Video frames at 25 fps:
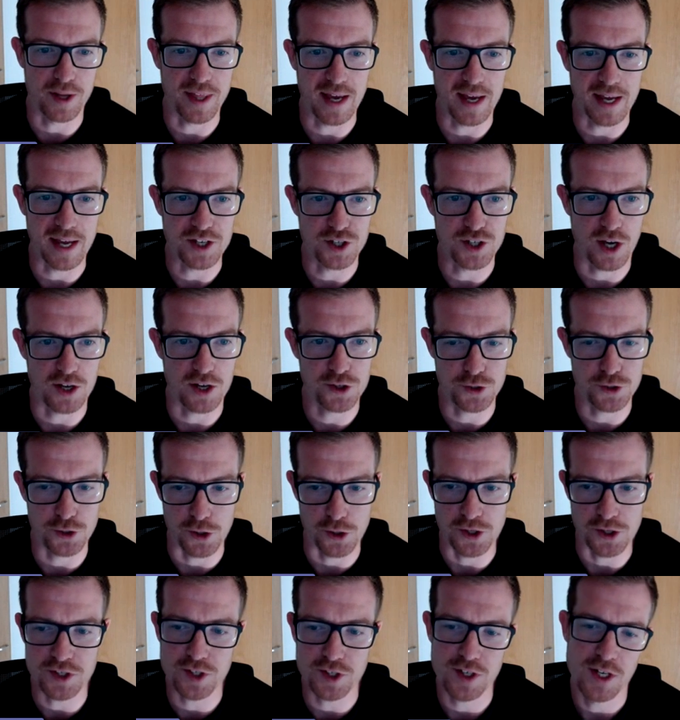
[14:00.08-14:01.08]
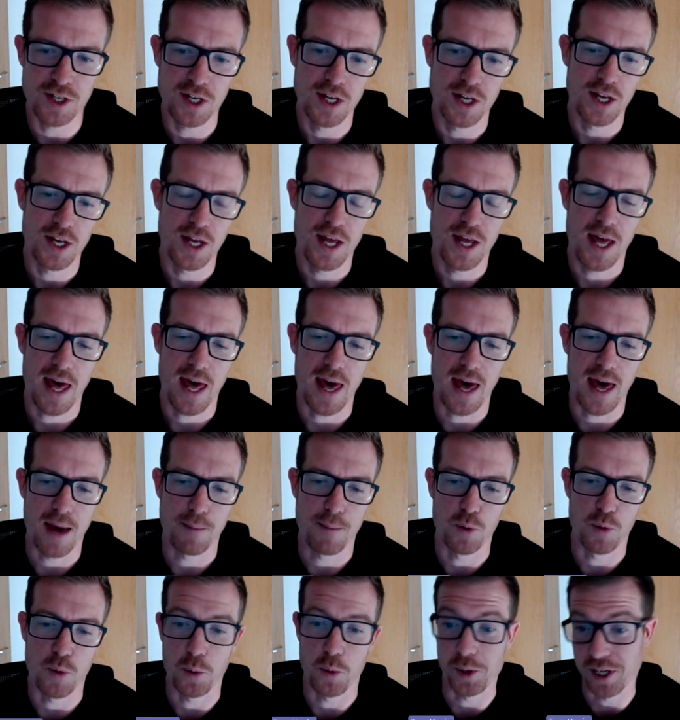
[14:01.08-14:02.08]
the HR source.
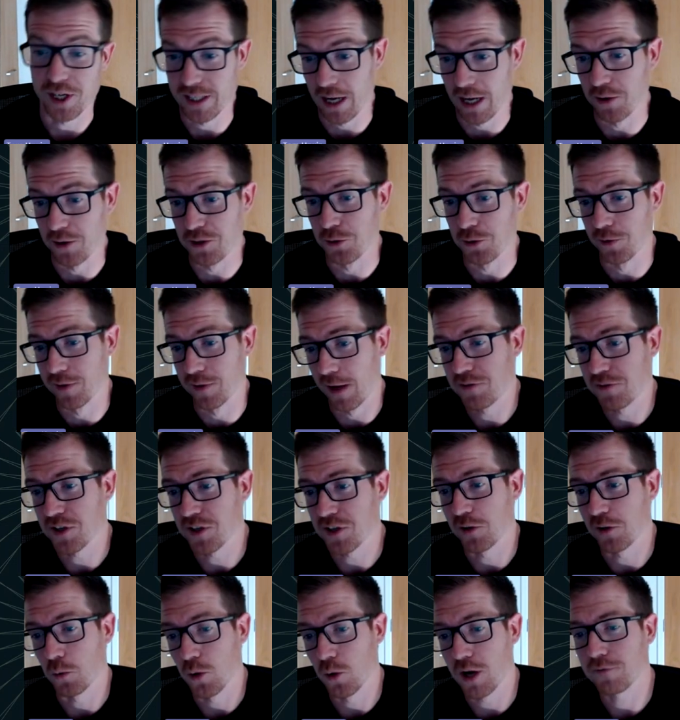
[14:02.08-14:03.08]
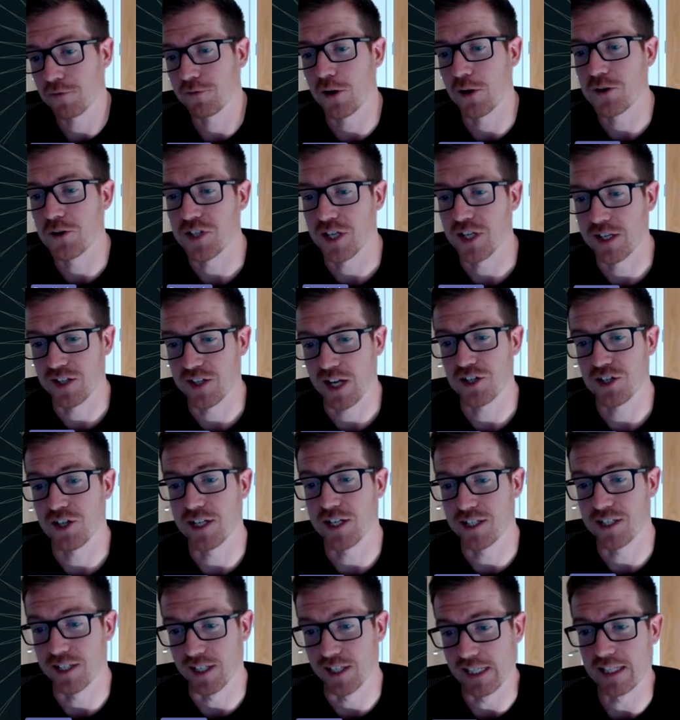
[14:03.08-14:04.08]
But what we can now do with Lifecycle Workflows is
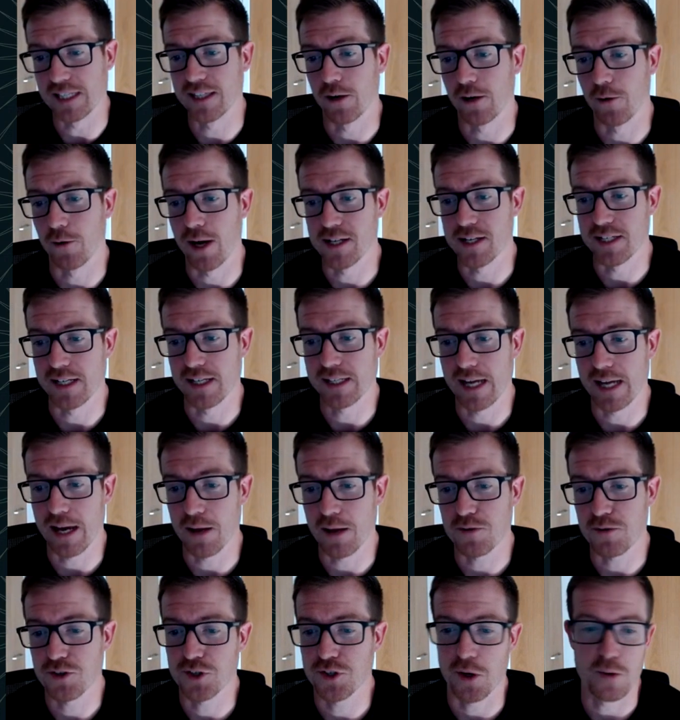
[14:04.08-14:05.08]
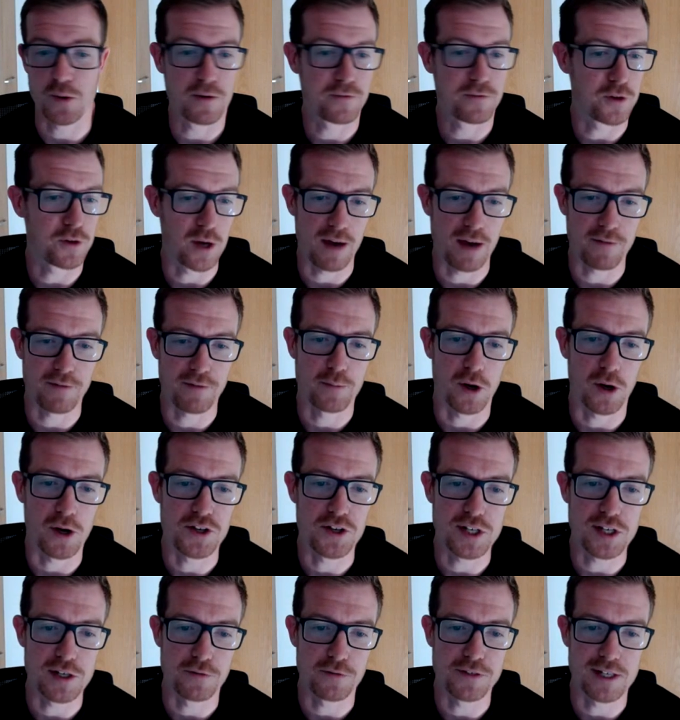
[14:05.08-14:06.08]
actually delete their AD account. So if you have a
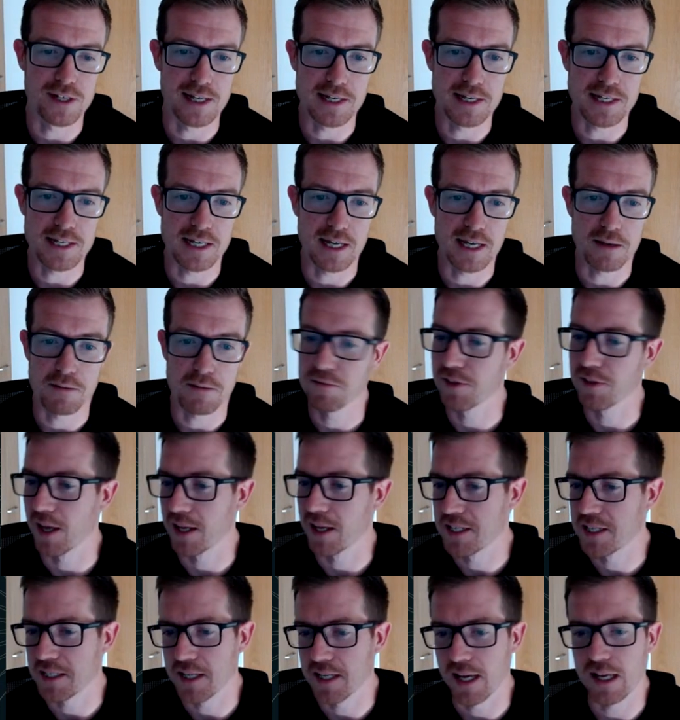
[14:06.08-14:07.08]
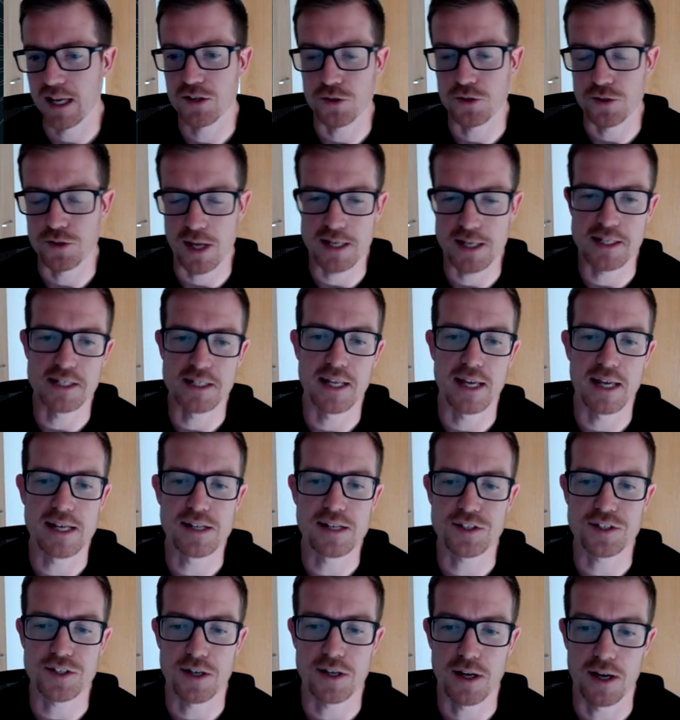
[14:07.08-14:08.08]
policy of deleting it 30 days or 90
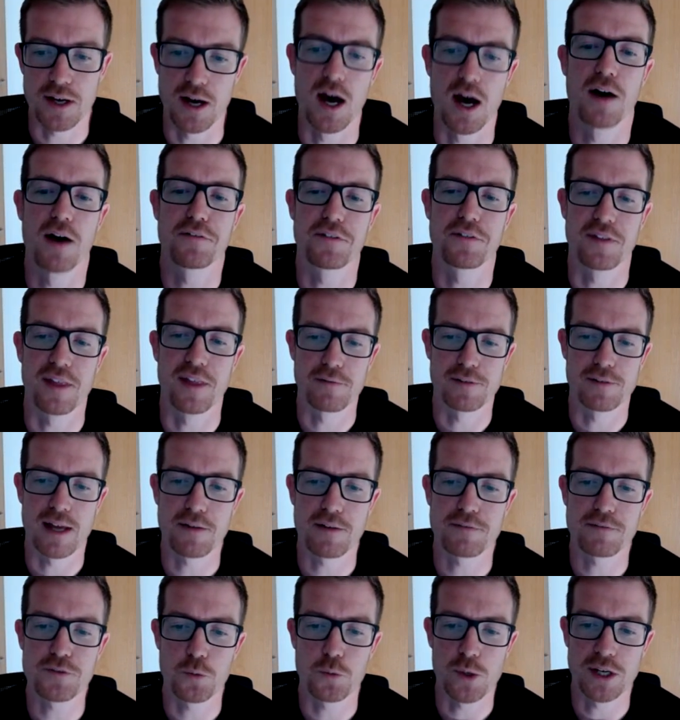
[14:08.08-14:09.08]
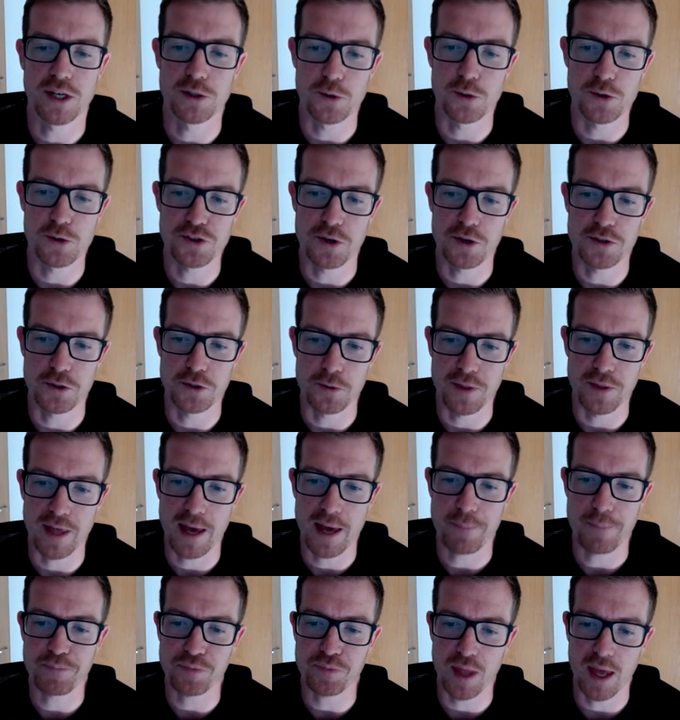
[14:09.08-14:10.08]
days after they've left, we can also do
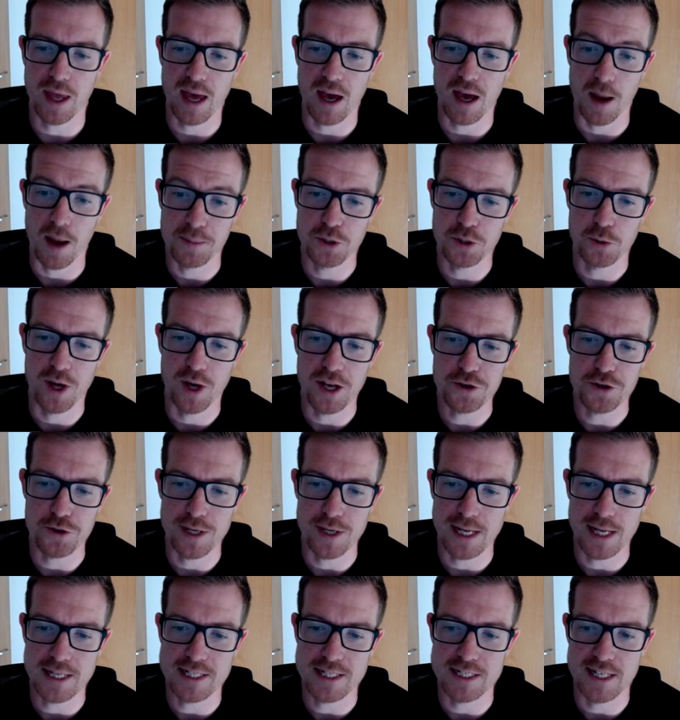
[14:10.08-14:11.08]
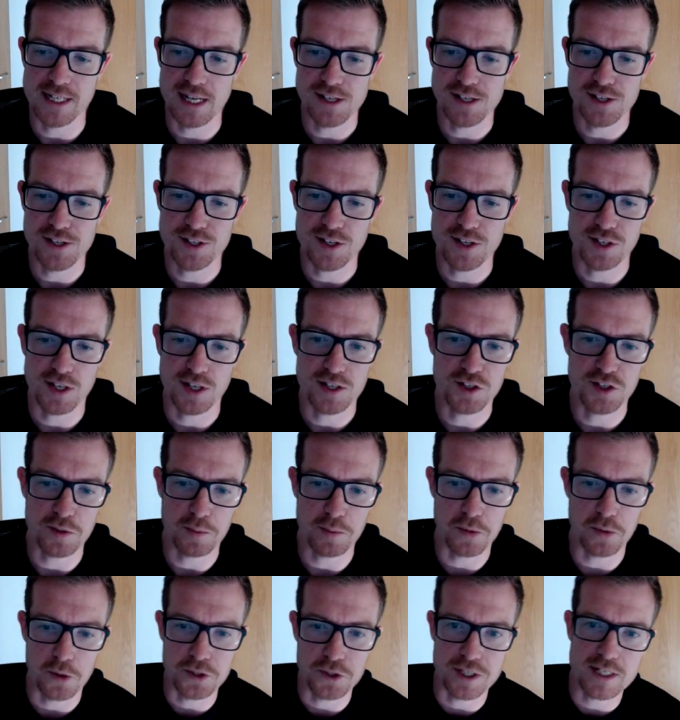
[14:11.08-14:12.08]
that. Up to 180 days is
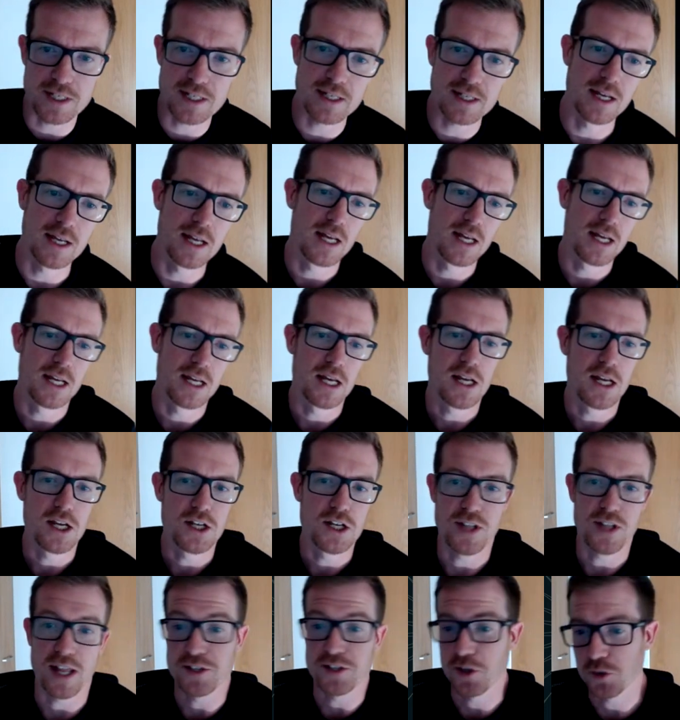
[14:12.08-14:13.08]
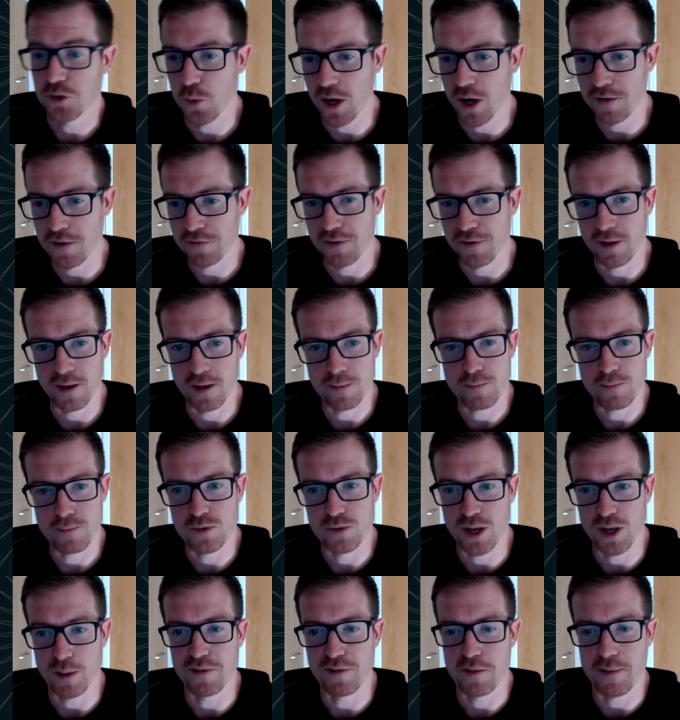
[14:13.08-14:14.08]
supported. So that's just
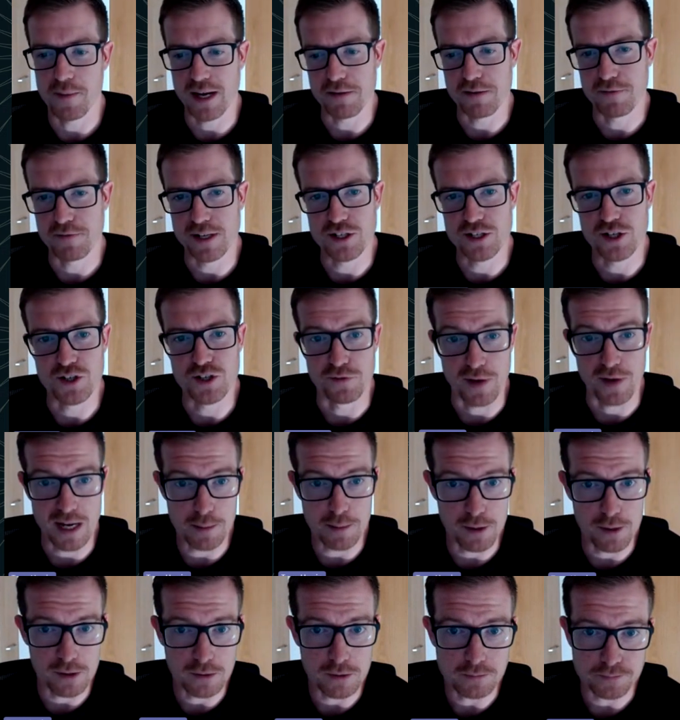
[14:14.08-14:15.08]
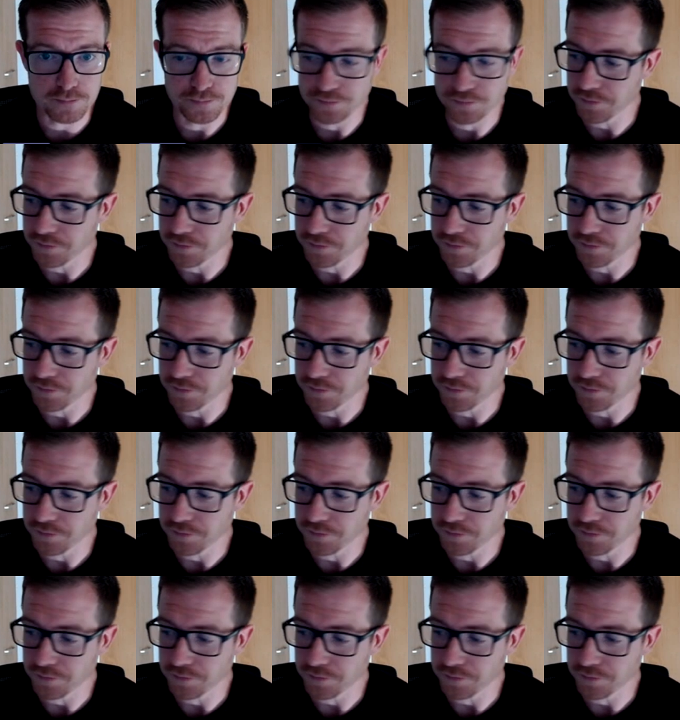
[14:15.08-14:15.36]
some of the many features available.